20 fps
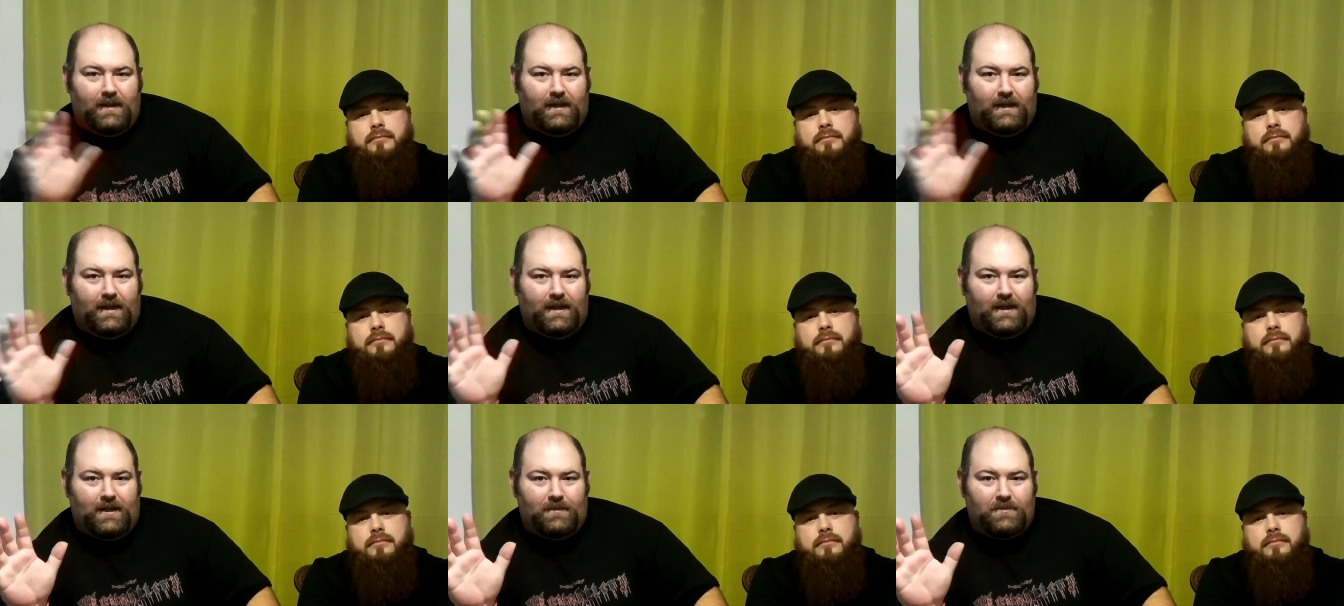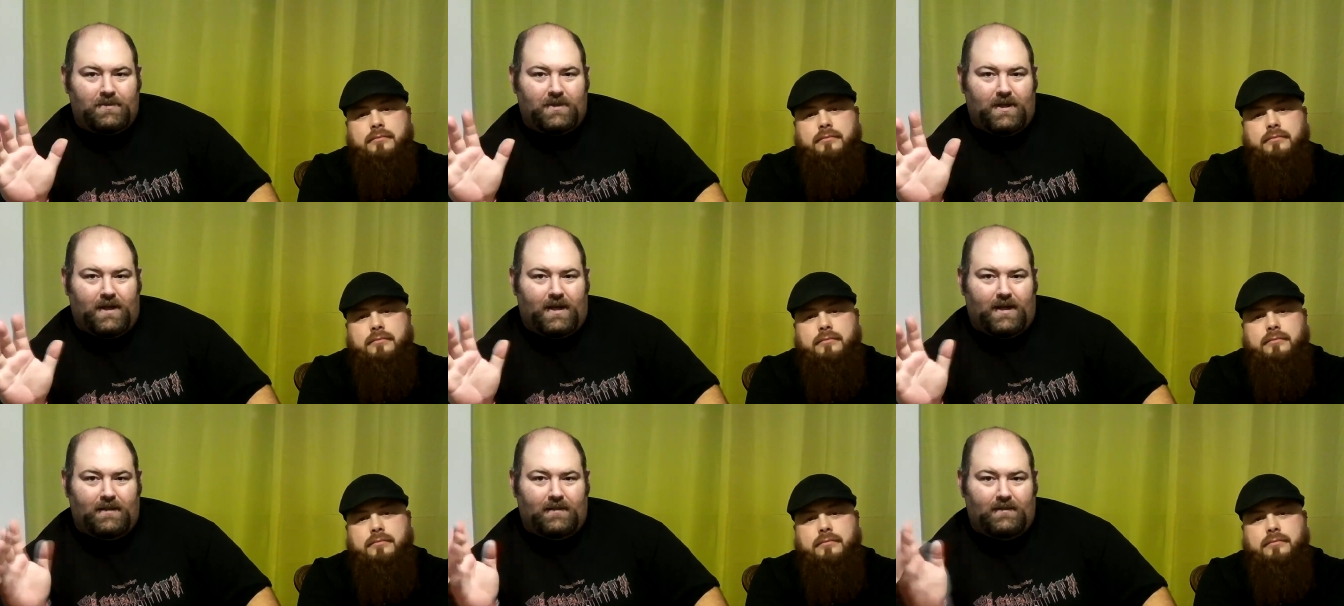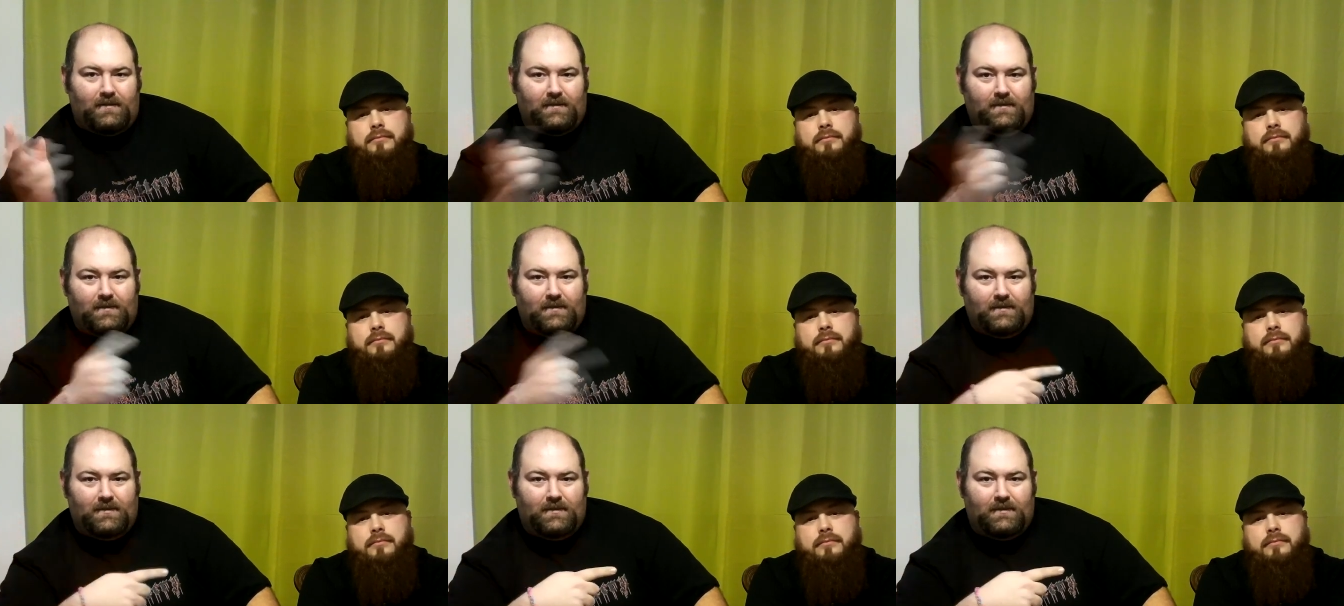Speaker 1: Again, I'm Scott.
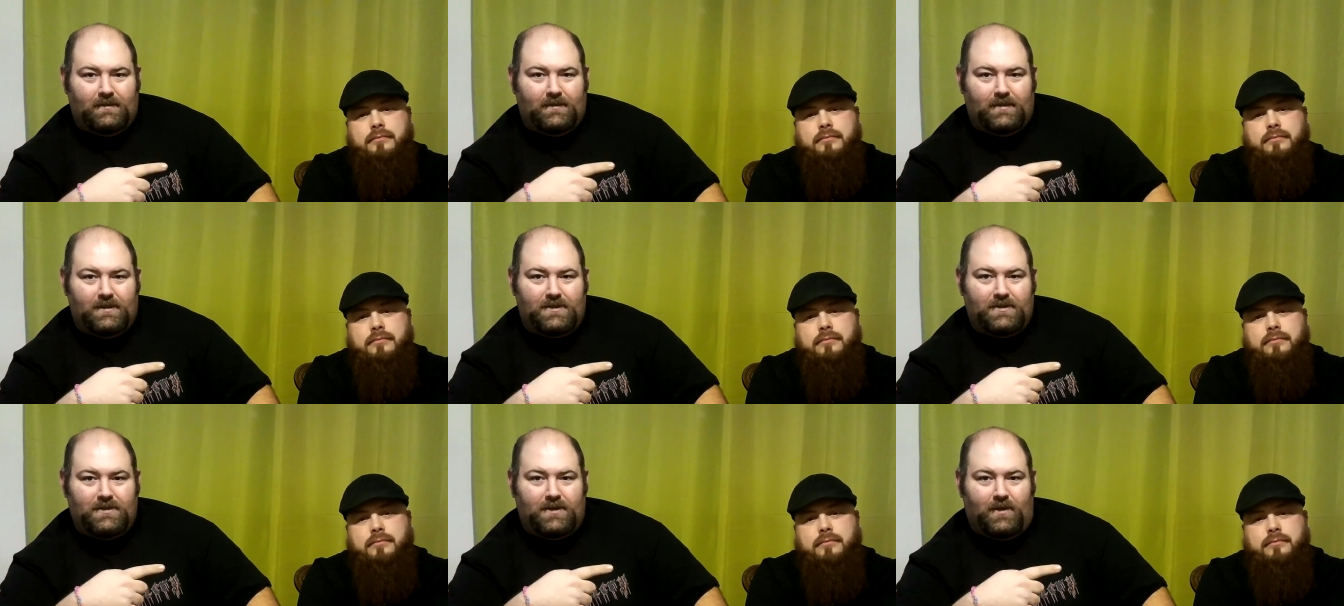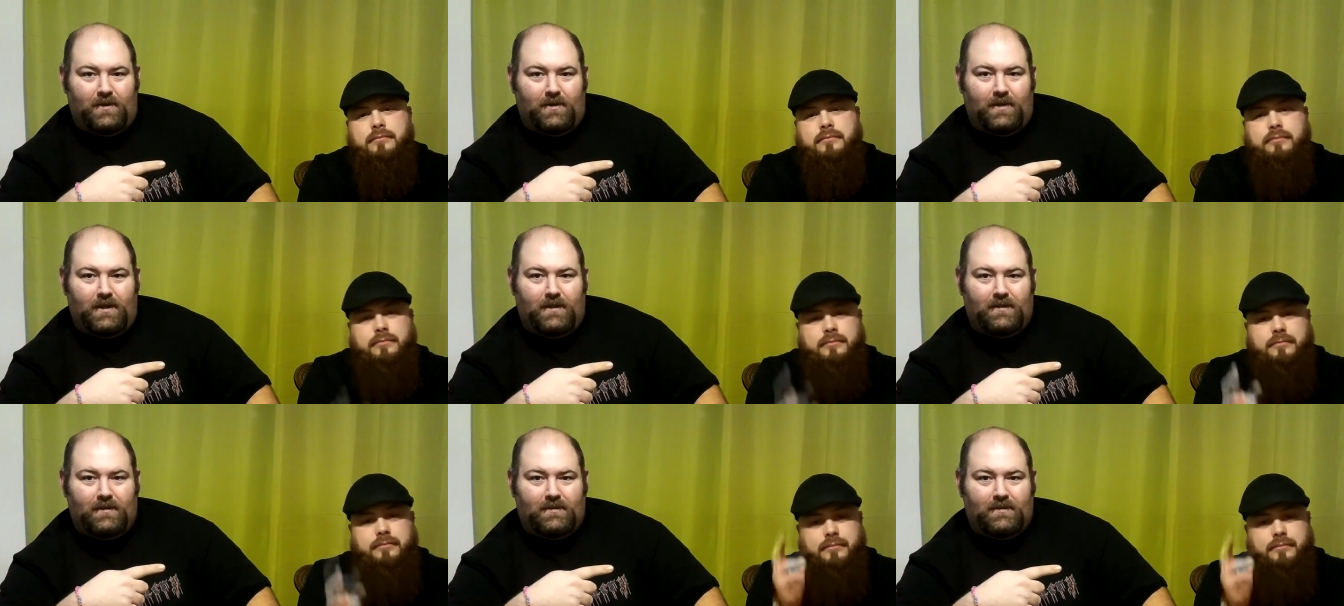It's Tony.